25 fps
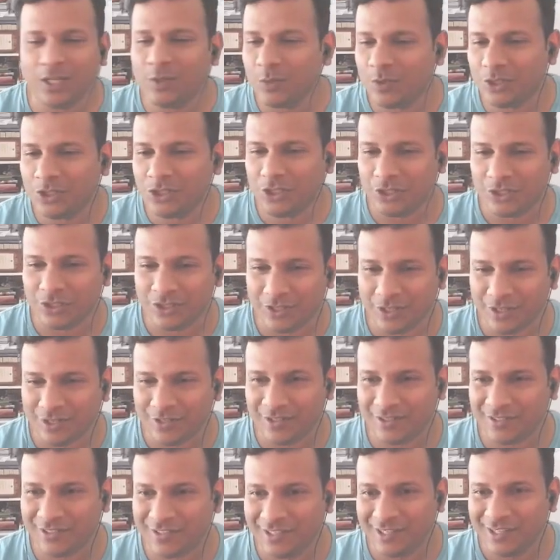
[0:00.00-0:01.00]
bit
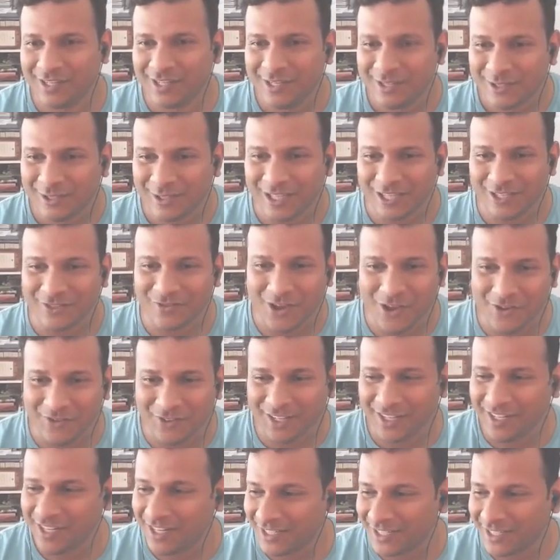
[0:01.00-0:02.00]
changes. So that's why we
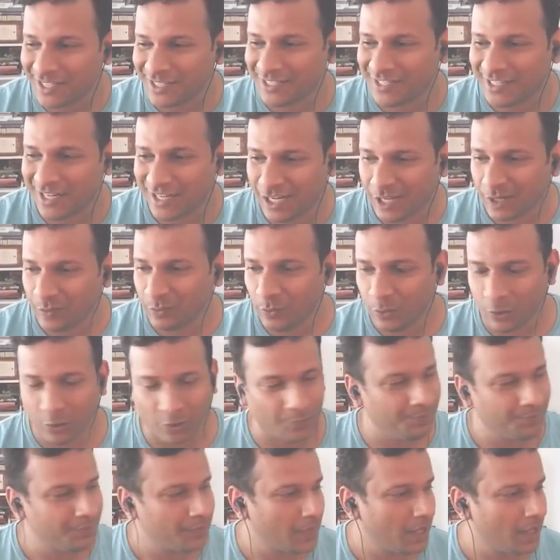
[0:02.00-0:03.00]
need understanding
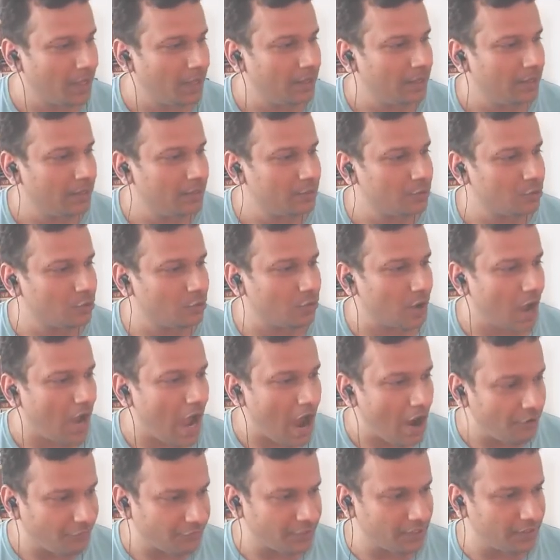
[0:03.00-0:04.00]
more. So
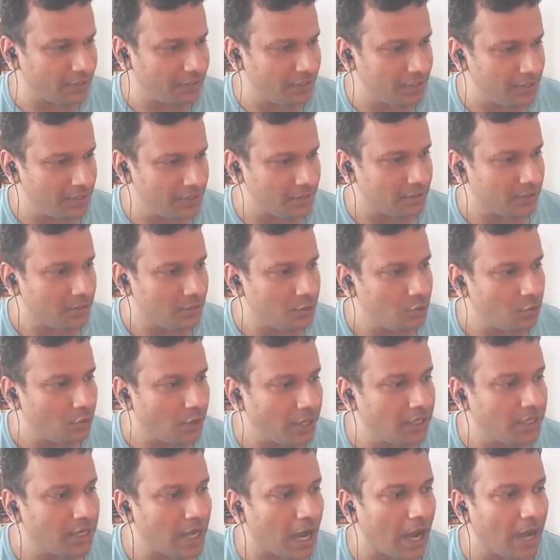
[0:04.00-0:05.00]
after this, you
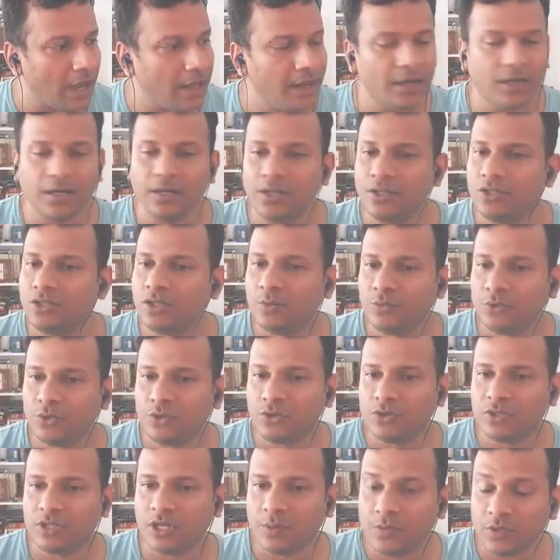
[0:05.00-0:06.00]
can directly jump to
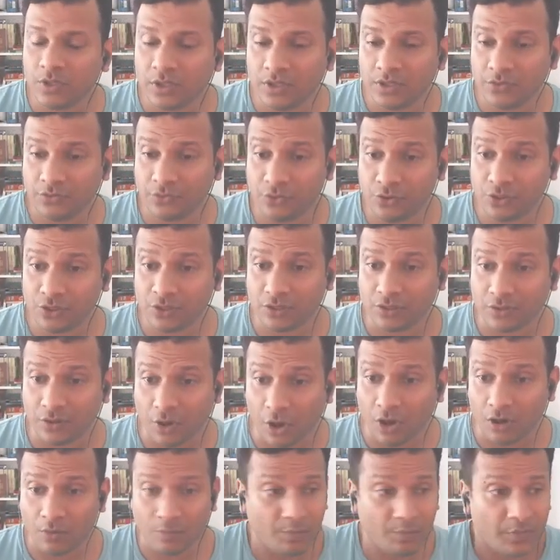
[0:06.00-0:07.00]
stable diffusion
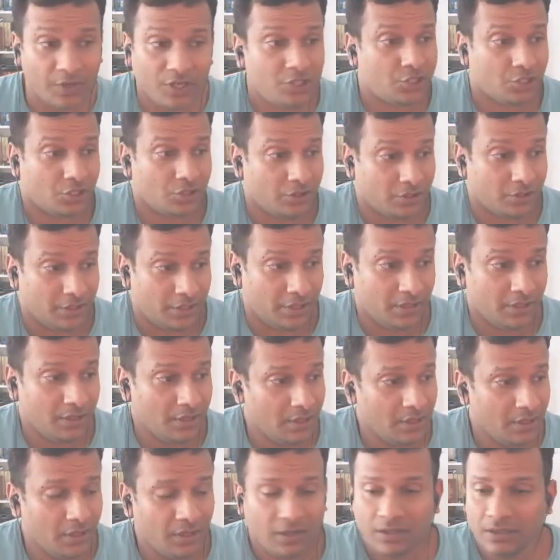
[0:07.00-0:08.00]
or mid-journey,
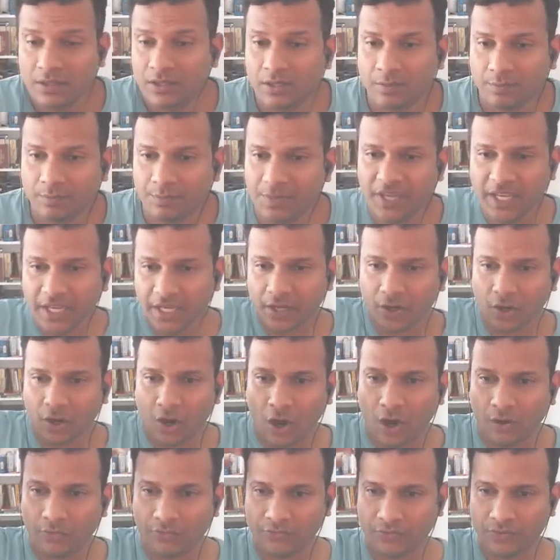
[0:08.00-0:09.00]
the peak
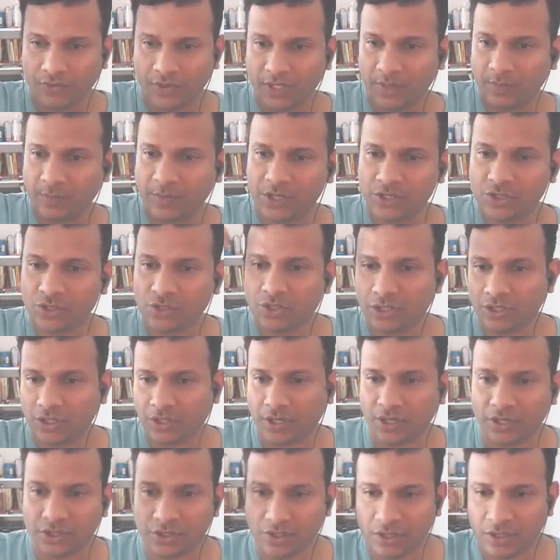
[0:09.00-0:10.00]
of image
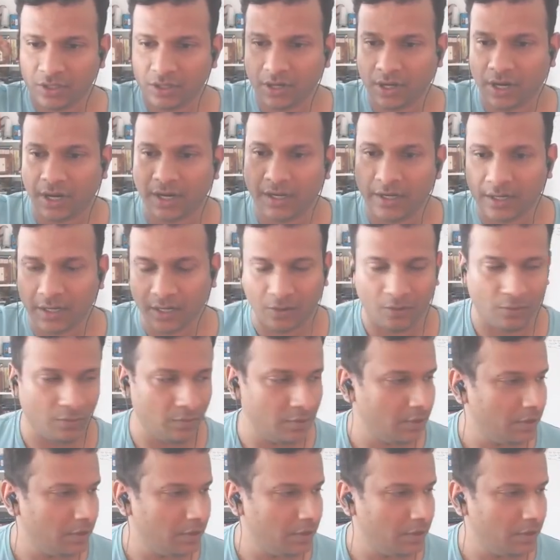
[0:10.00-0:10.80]
generation right now.